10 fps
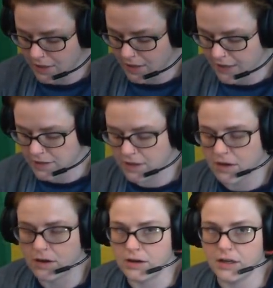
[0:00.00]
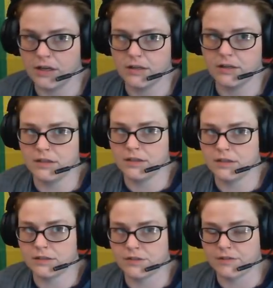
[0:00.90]
I think on
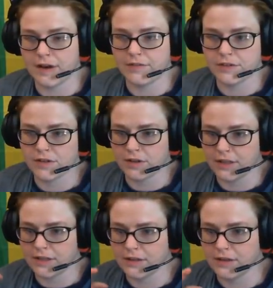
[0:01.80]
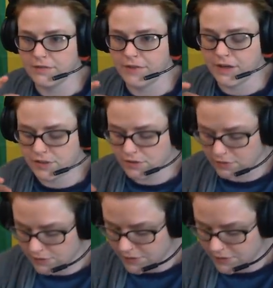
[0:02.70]
Survivor it's called like the confessional or